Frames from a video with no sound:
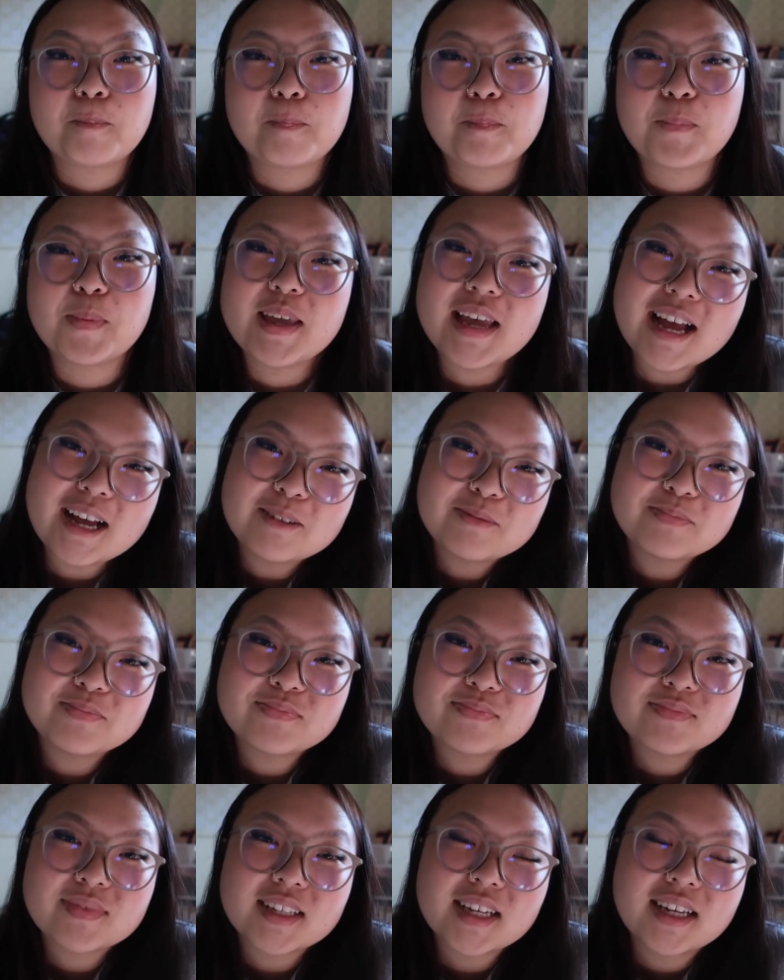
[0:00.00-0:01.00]
But yeah,
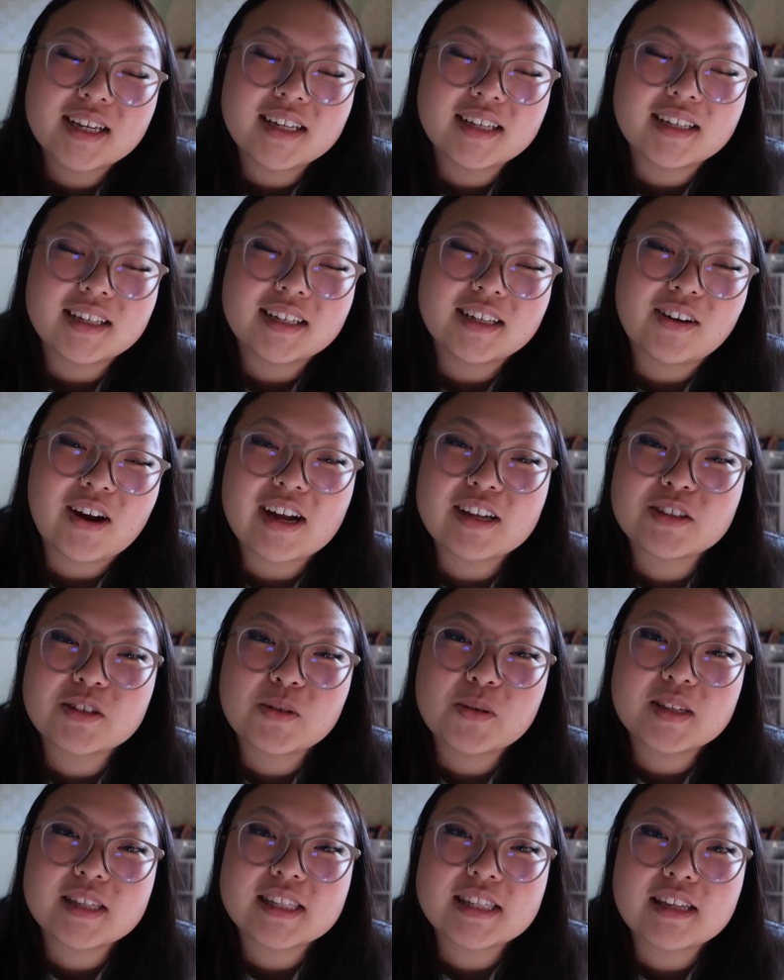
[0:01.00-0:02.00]
grad
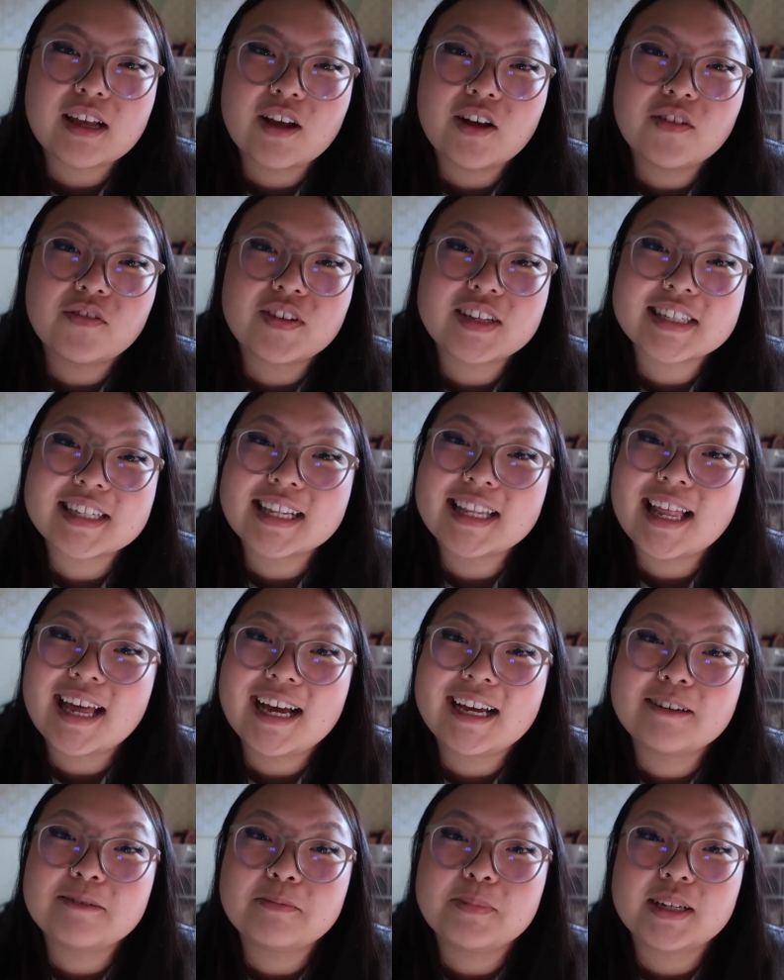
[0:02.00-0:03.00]
school itself is a
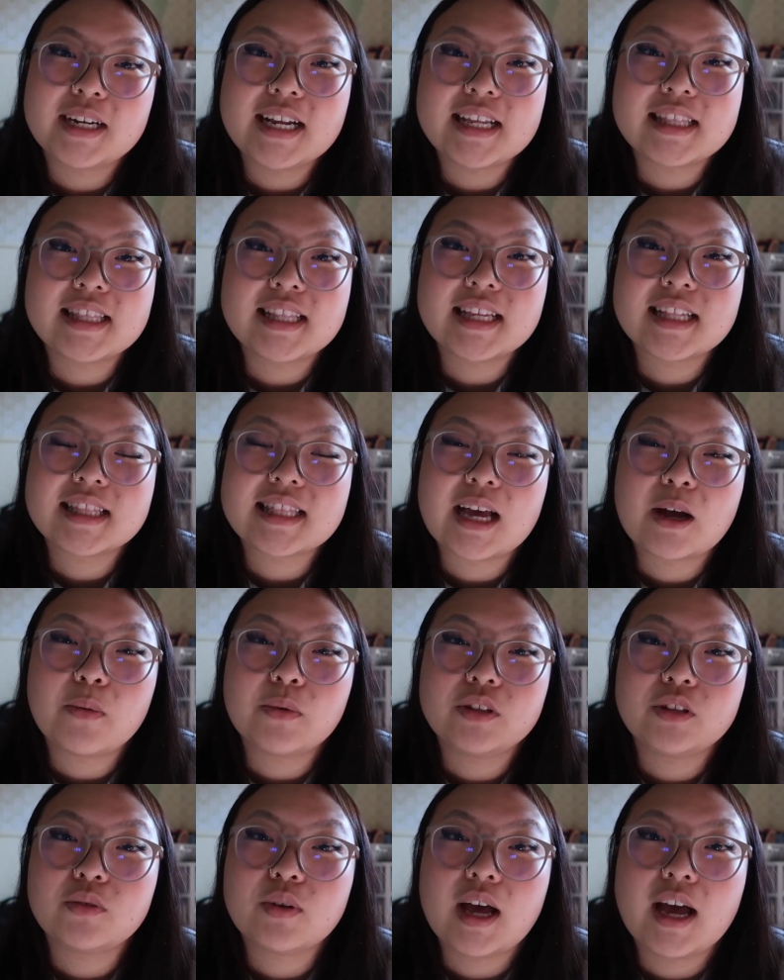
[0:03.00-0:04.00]
lot, but I think that
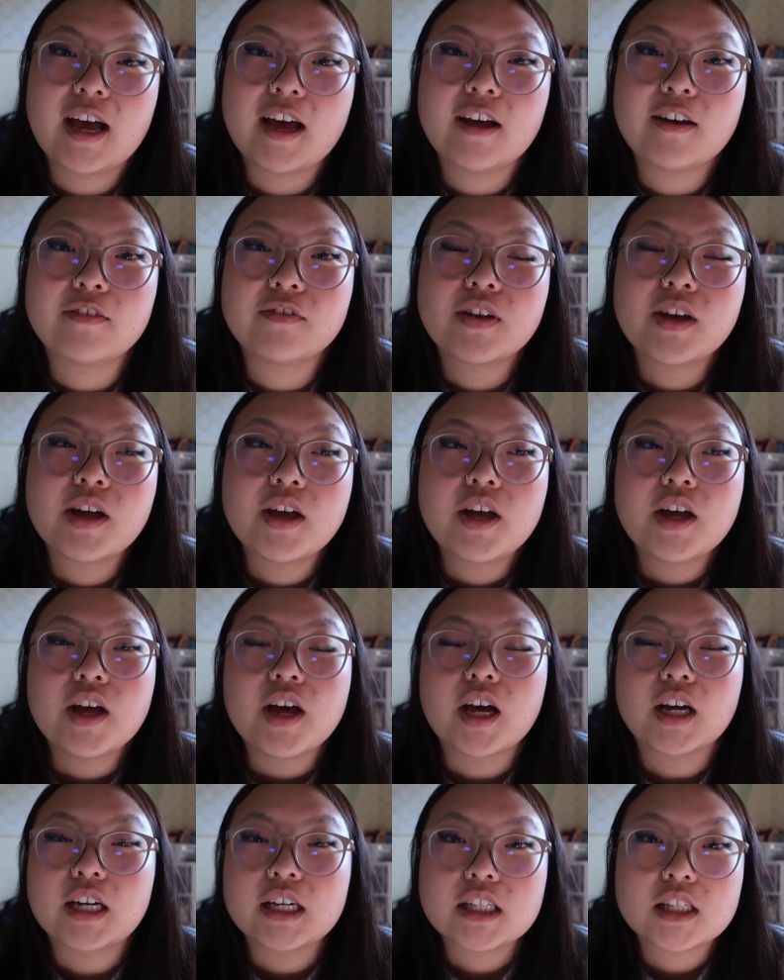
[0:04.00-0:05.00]
when you have
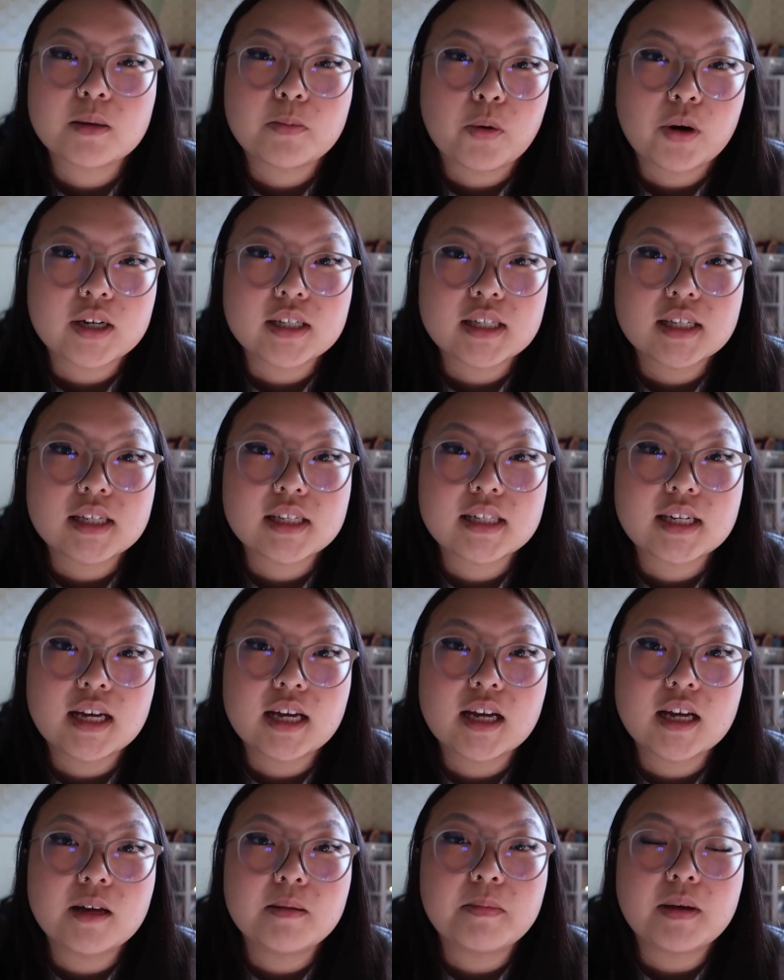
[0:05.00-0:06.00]
a good support
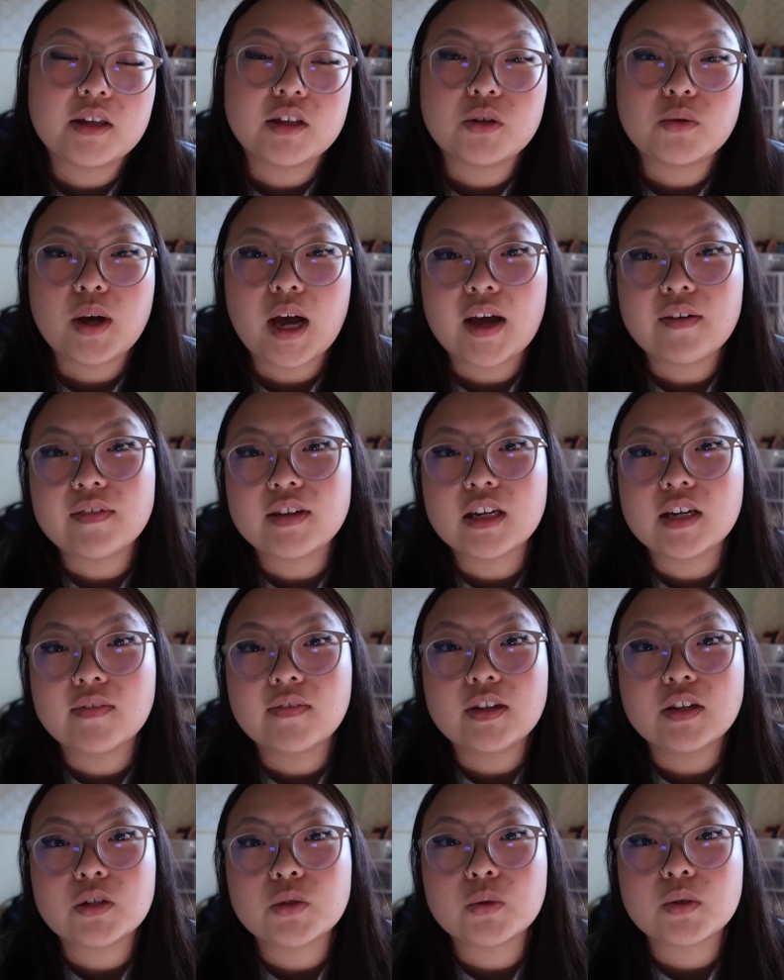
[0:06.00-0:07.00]
system and you have
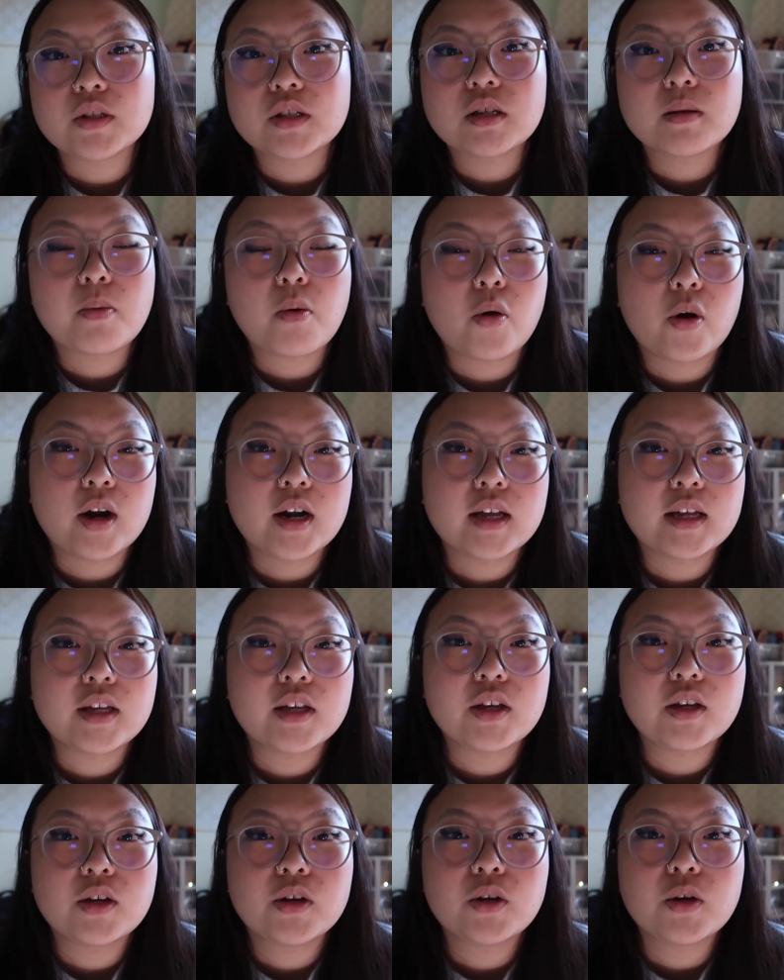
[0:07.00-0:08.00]
individuals supporting
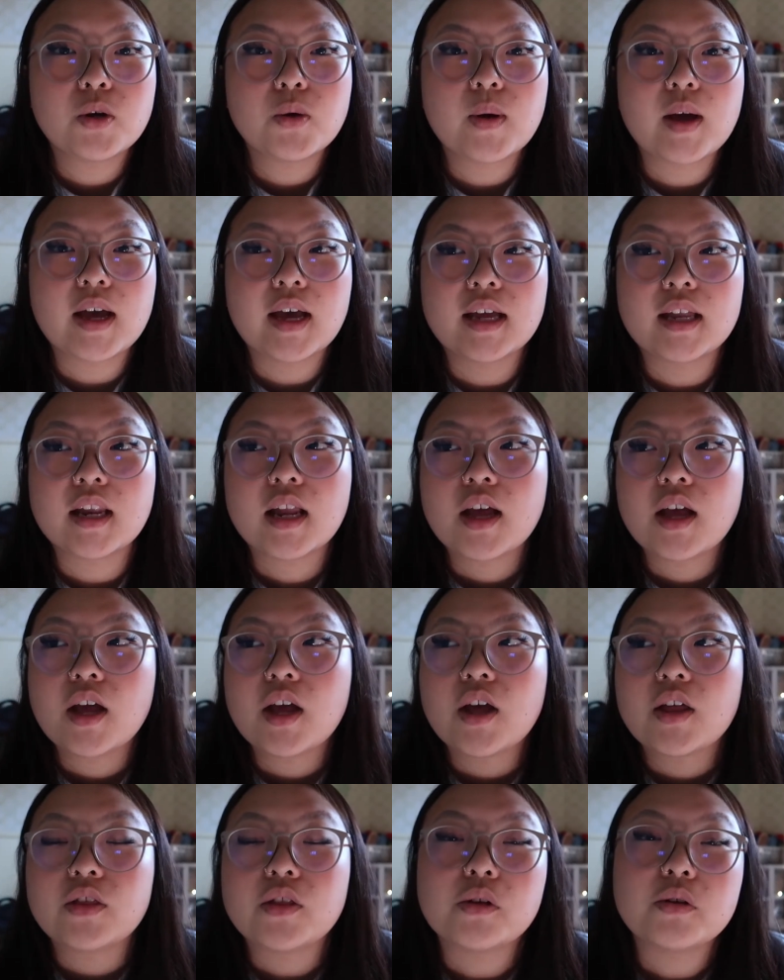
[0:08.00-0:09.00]
you and
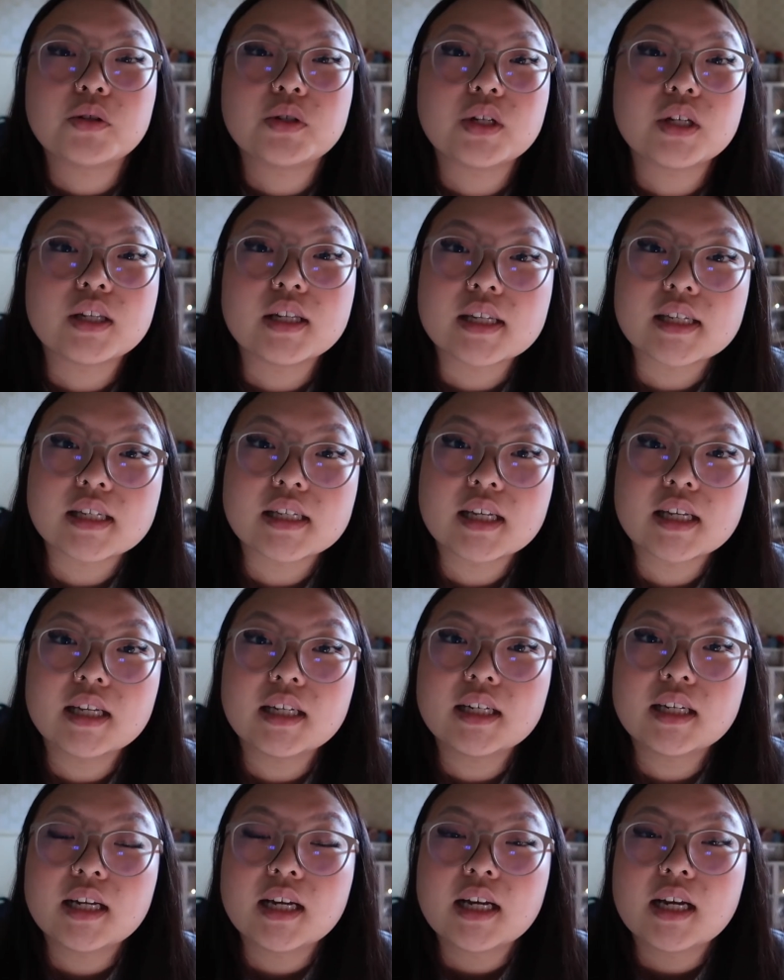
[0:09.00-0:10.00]
those who
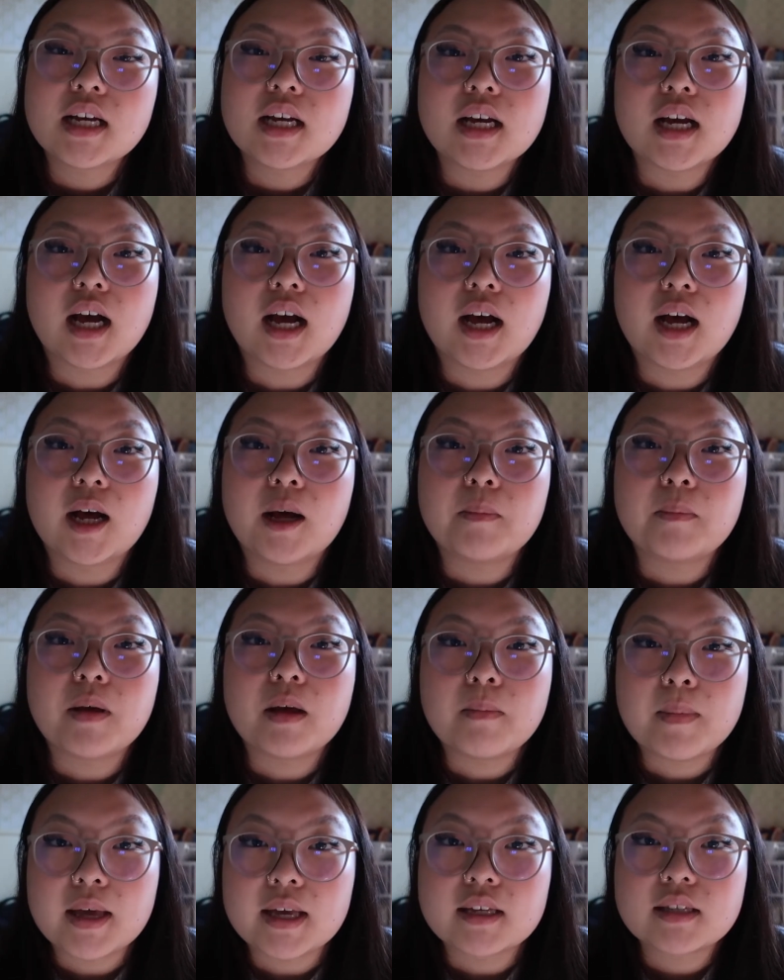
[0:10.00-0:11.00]
listen, it
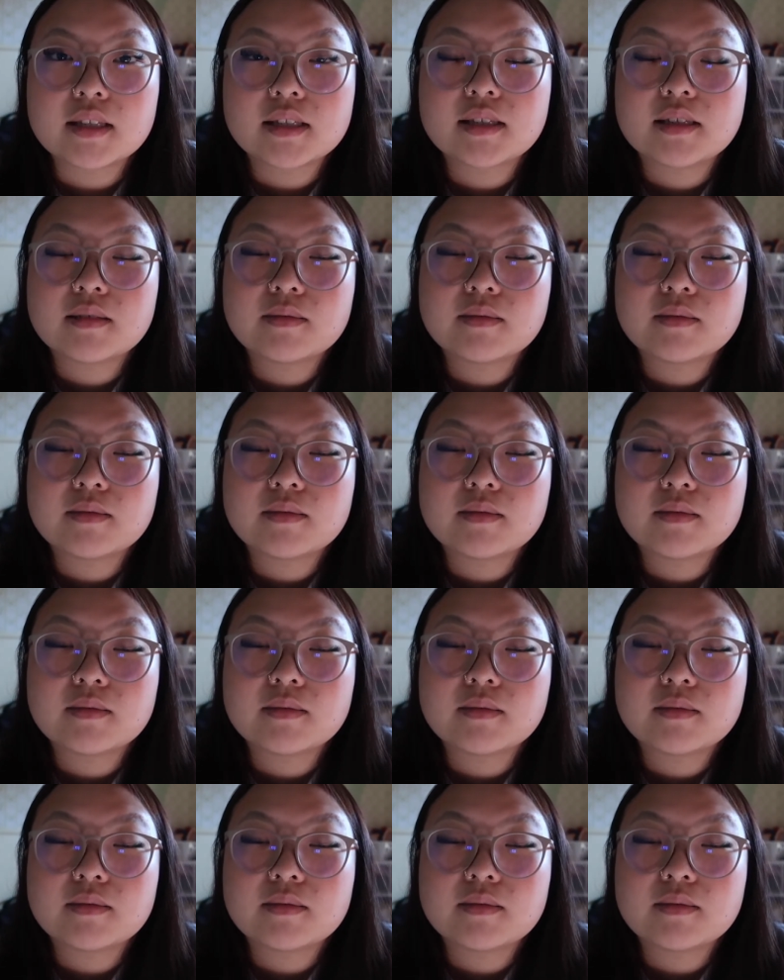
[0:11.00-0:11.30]
makes